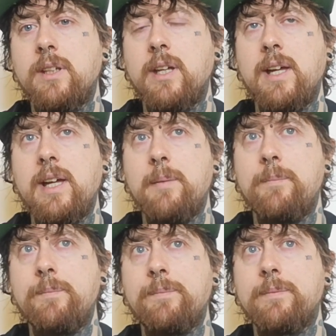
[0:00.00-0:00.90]

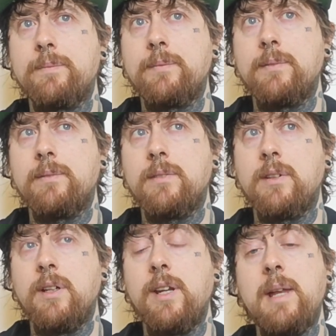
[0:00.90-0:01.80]

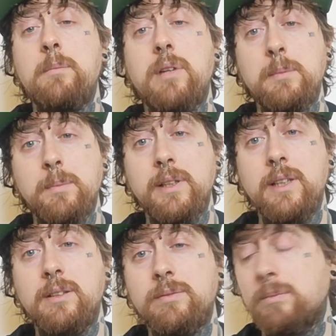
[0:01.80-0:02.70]
and then
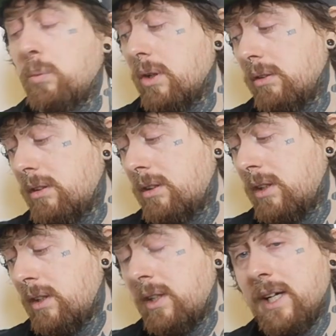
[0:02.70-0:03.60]
probably one
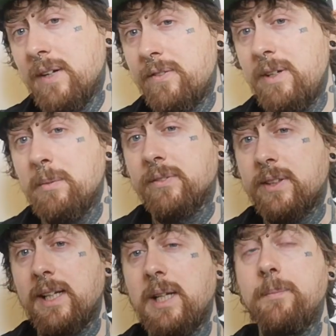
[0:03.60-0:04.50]
in 3 months'
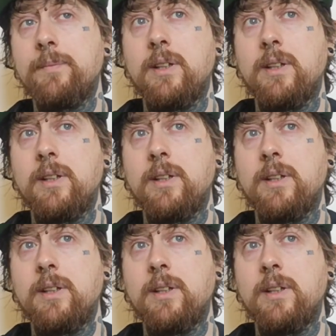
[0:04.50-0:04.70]
time.